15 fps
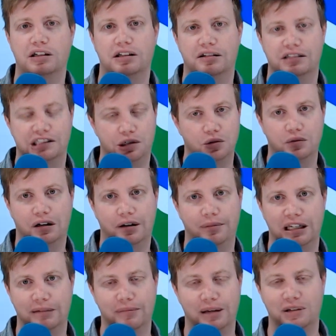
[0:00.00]
So, I
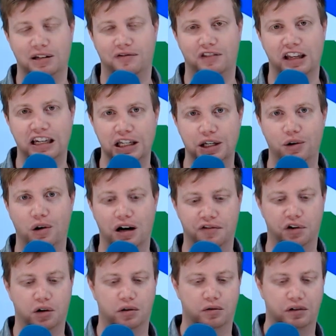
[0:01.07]
mean, maybe if the Neo
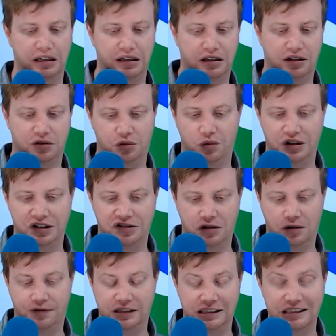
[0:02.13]
ever you know,
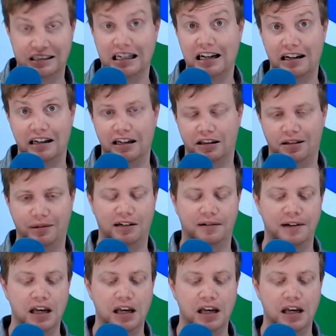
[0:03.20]
resurfaces, hey, I get the but.